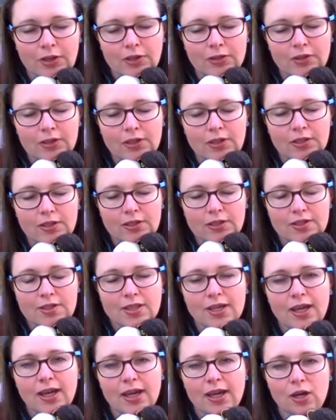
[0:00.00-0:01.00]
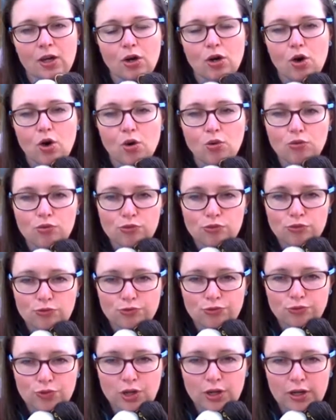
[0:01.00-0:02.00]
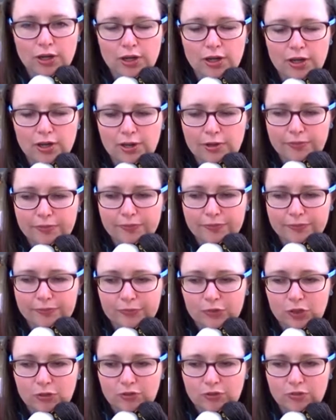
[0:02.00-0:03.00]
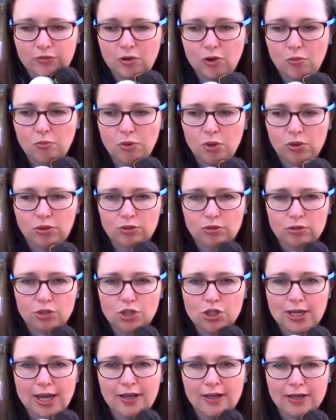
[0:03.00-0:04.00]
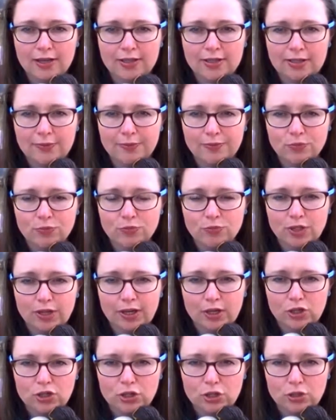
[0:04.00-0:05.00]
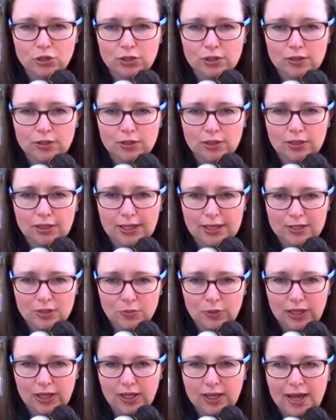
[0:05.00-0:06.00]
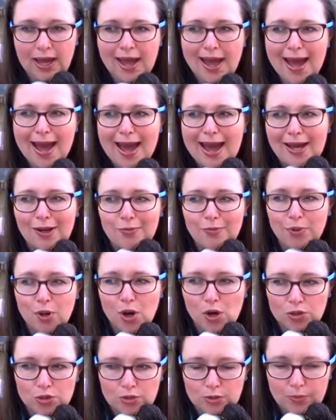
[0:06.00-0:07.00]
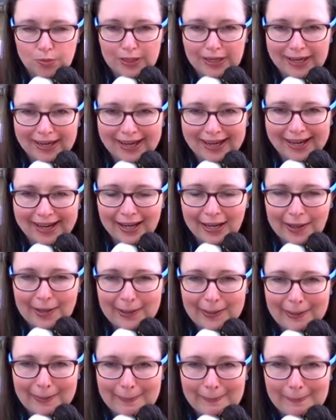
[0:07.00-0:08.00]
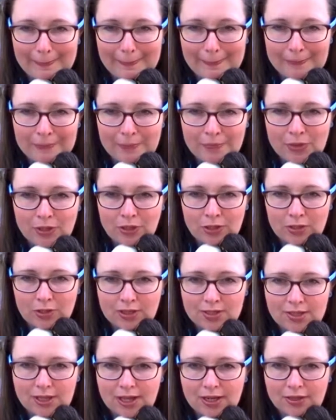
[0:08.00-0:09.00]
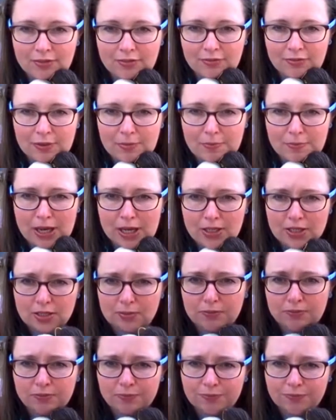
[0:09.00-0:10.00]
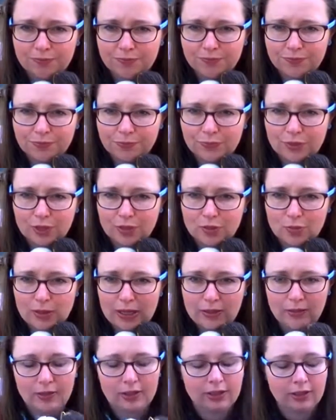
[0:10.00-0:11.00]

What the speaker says: the skein of sort of humble Shetland that I showed last week, and possibly the skein of Massam as well.